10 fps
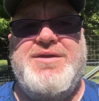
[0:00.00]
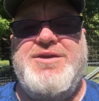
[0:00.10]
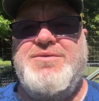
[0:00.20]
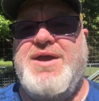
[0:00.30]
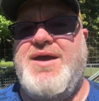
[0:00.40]

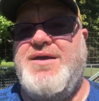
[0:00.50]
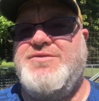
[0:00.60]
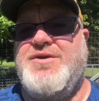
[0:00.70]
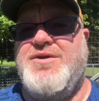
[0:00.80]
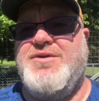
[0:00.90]
you
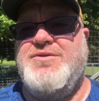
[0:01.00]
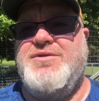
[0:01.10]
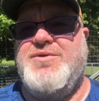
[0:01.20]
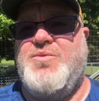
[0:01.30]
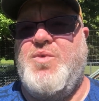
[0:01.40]
guys are
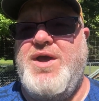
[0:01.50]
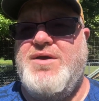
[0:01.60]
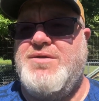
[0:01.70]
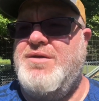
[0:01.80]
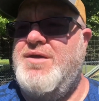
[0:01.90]
doing
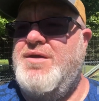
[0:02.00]
well